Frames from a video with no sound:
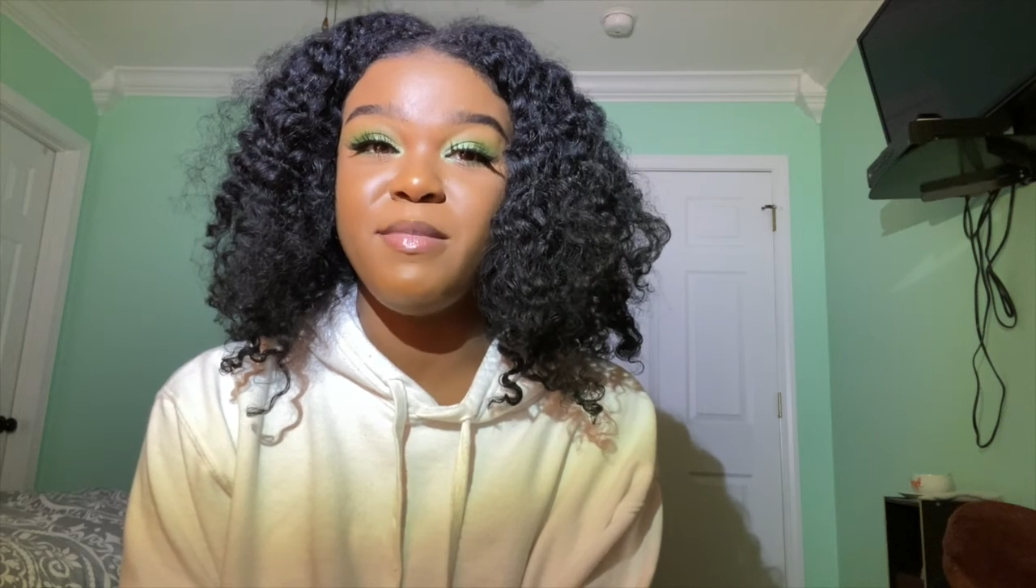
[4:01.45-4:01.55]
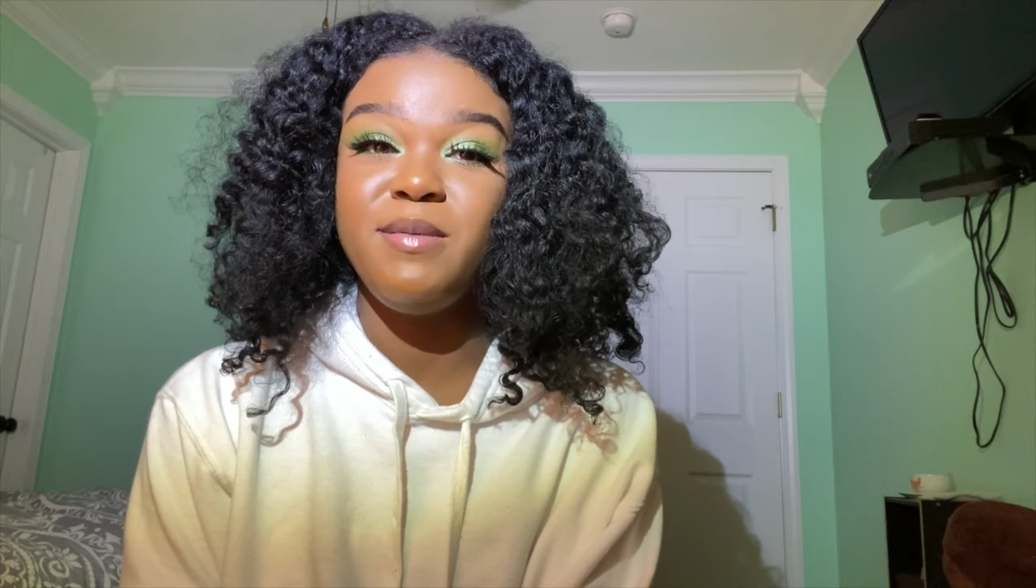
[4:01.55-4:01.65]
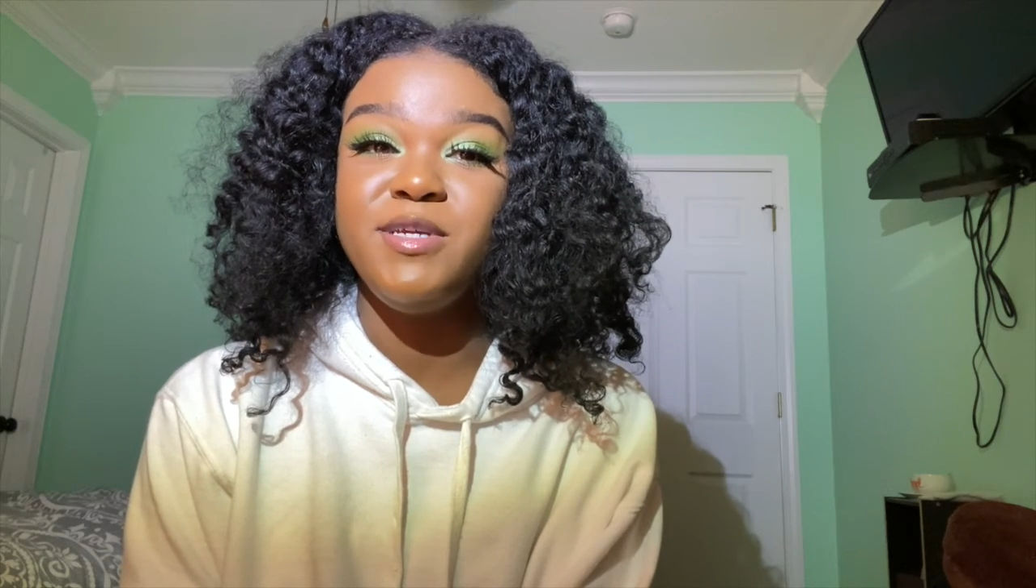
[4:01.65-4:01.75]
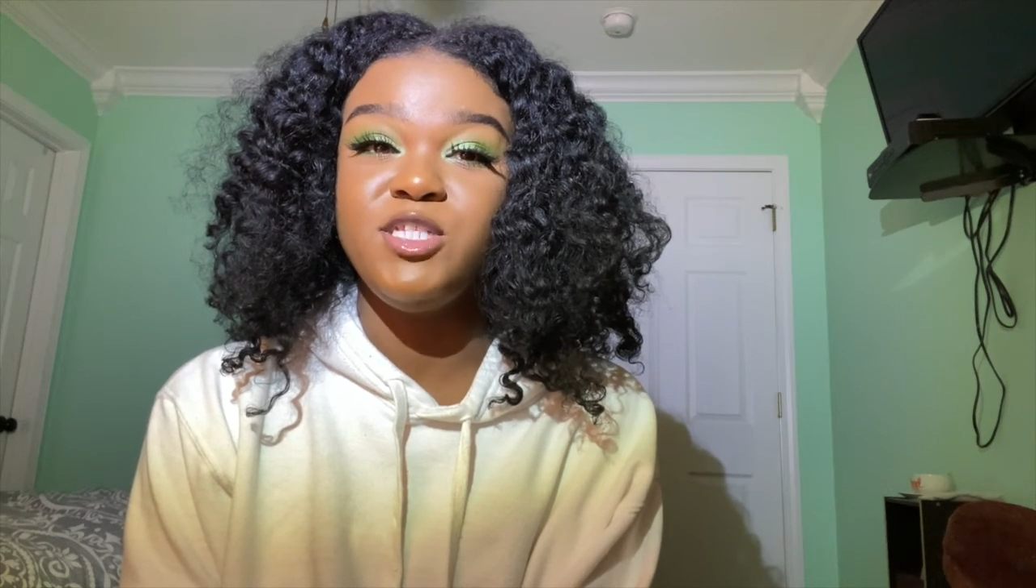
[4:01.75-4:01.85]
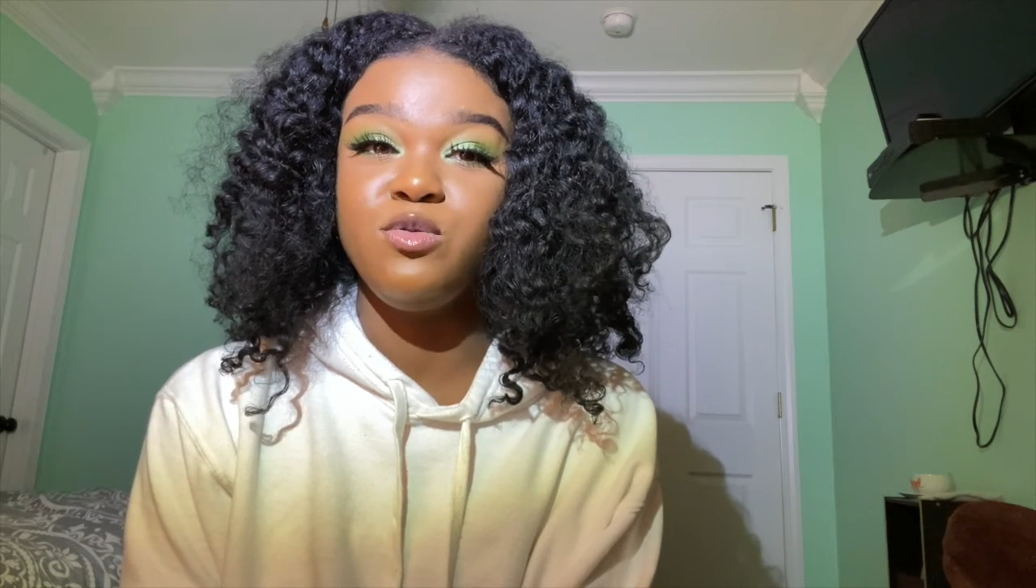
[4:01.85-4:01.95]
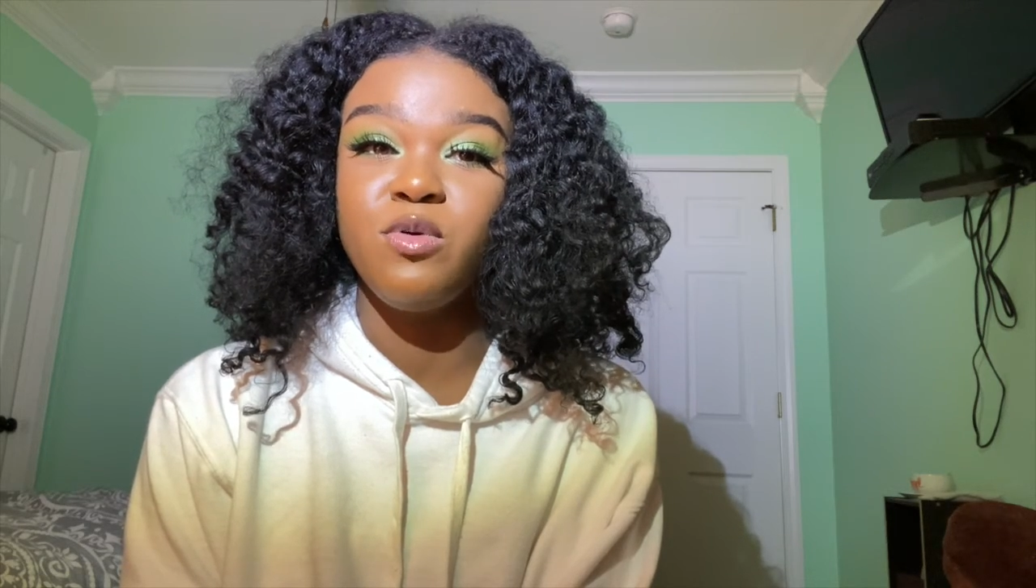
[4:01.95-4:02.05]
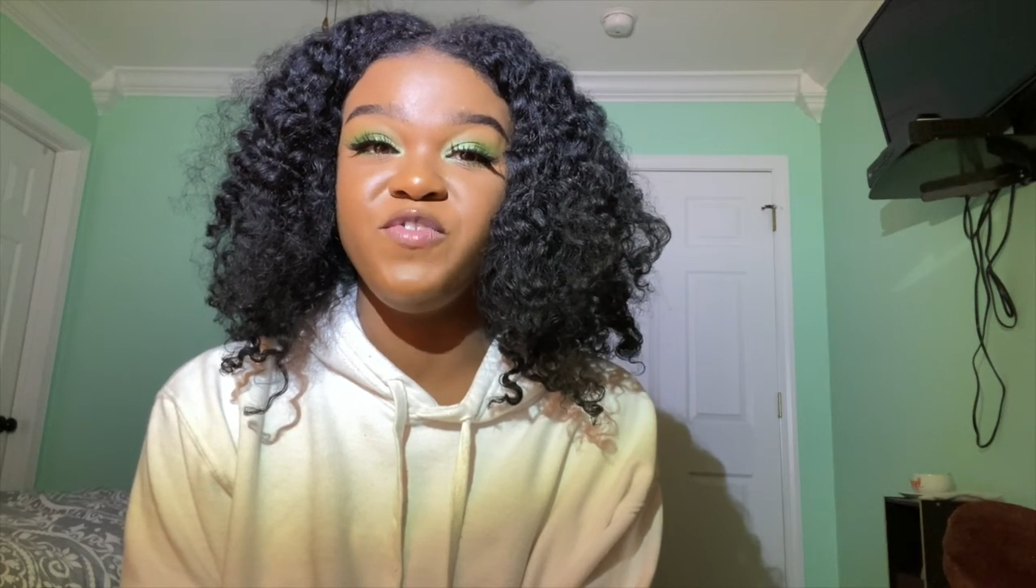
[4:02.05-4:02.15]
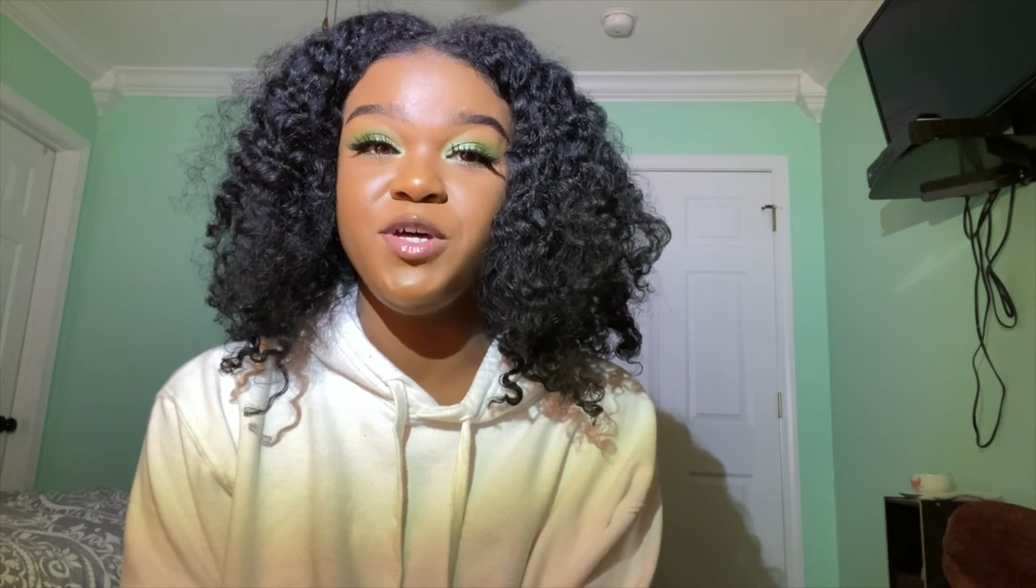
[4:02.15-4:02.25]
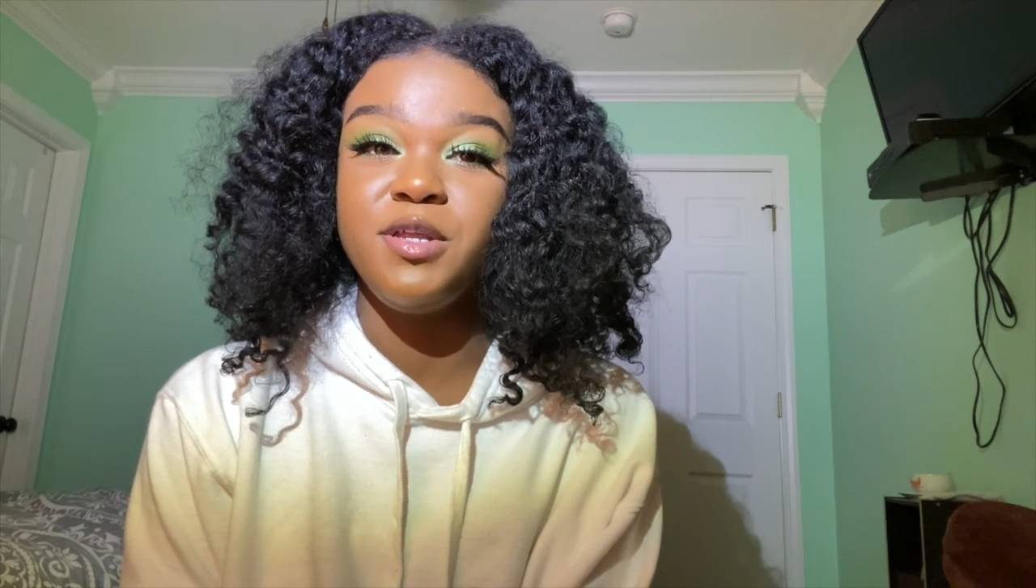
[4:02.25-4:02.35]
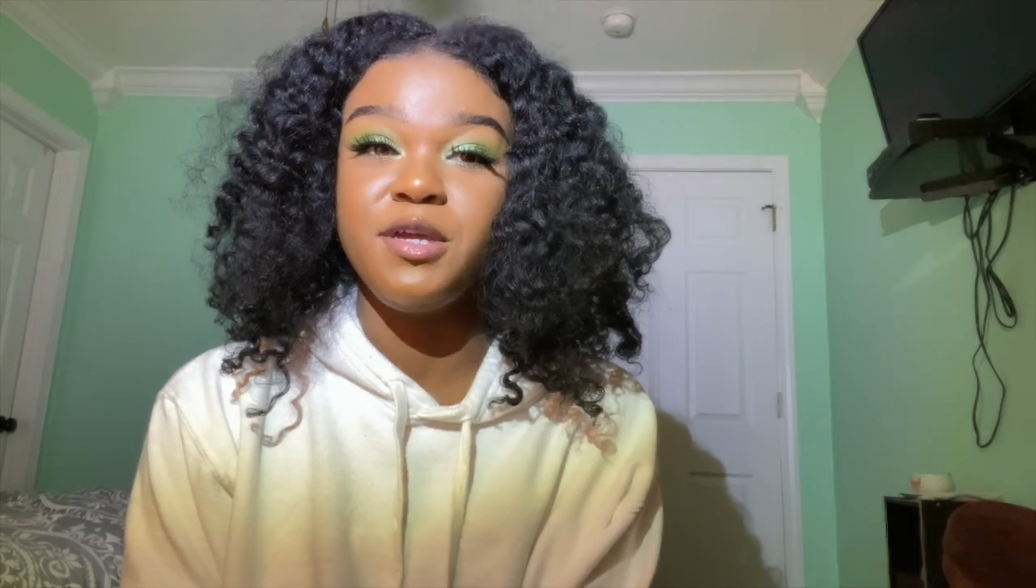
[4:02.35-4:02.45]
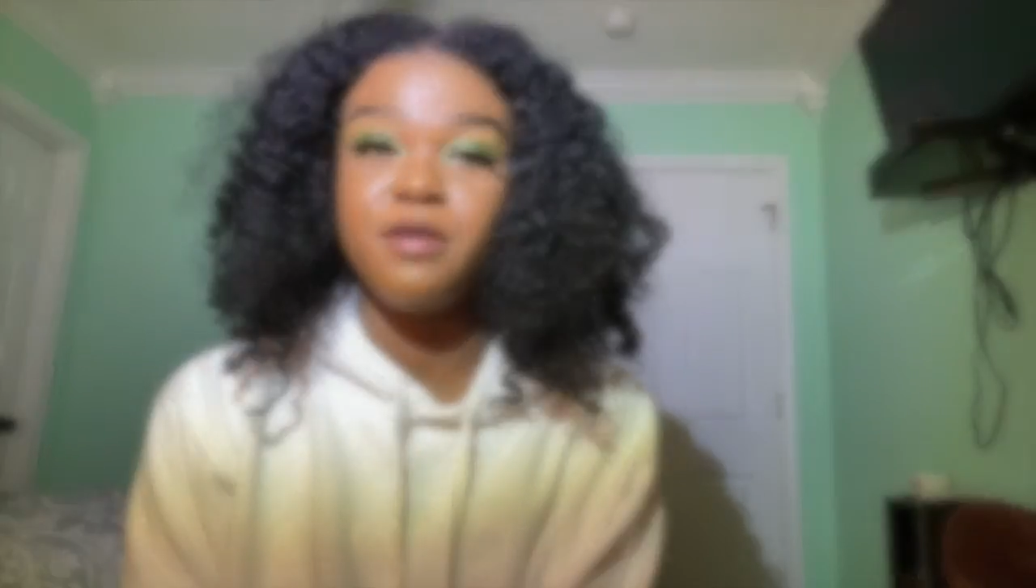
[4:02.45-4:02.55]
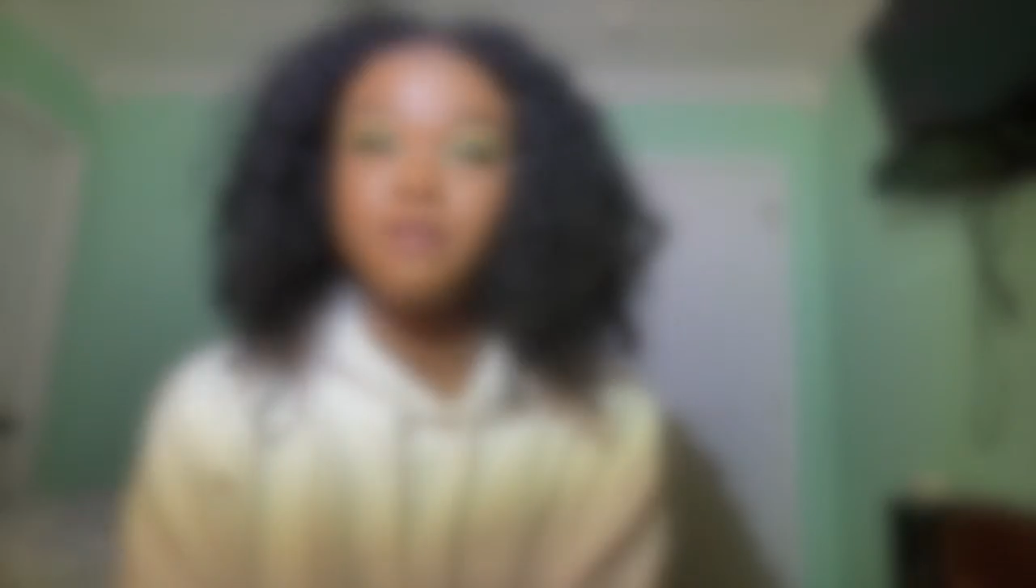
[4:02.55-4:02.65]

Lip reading: may be too revealing.